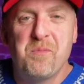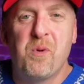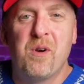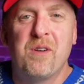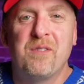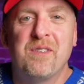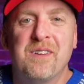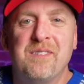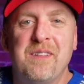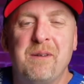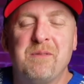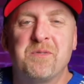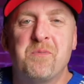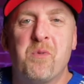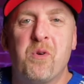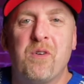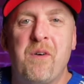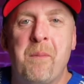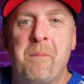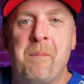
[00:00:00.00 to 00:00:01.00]
more of that was
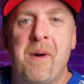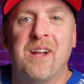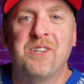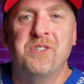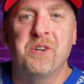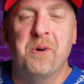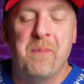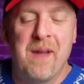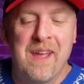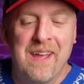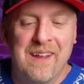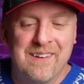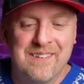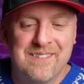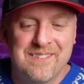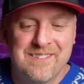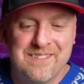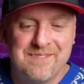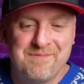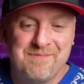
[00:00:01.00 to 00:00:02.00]
more of a macho man.
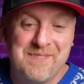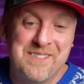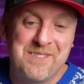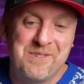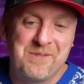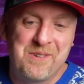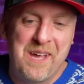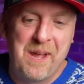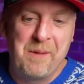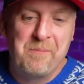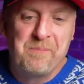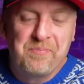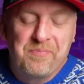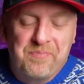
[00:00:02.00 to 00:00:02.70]
That's okay.